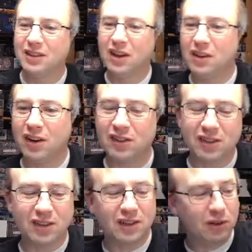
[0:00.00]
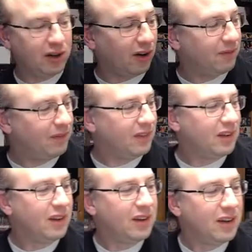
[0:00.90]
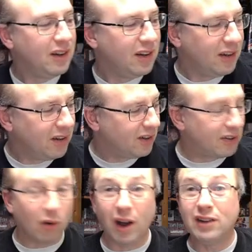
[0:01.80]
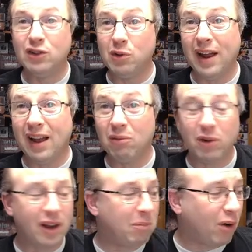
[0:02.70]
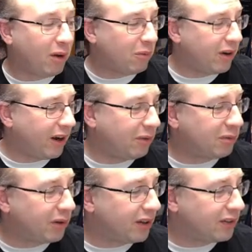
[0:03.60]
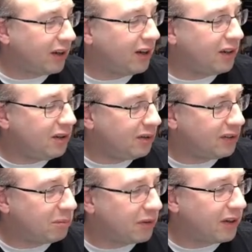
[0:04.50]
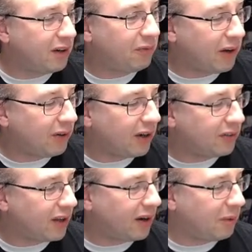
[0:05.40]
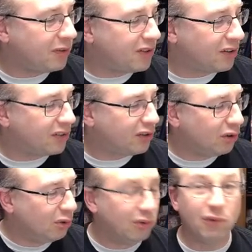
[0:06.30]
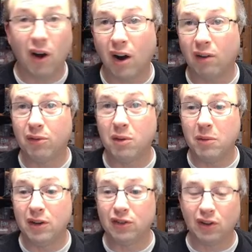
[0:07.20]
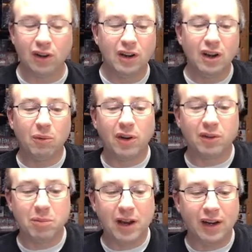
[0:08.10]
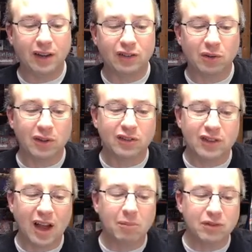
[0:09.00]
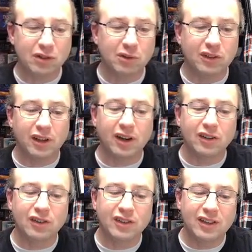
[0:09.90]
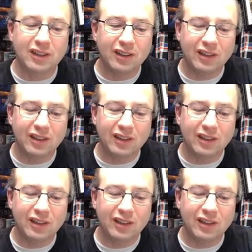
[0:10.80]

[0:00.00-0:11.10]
Nice to see you here. So I do have one. I bought one. I was really excited to use it, but then I found out that I was just too far from the miniature when I was painting. So I stopped using it. I just didn't,